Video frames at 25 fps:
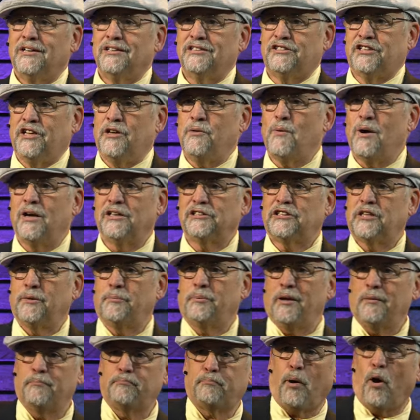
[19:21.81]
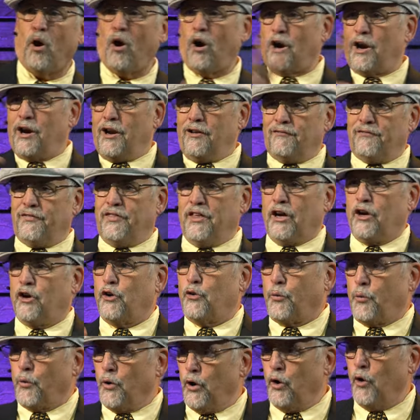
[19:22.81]
She wants to be part of the
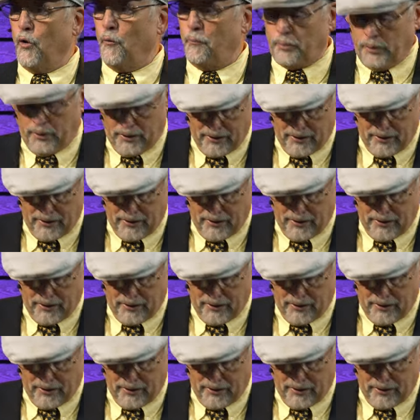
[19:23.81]
group.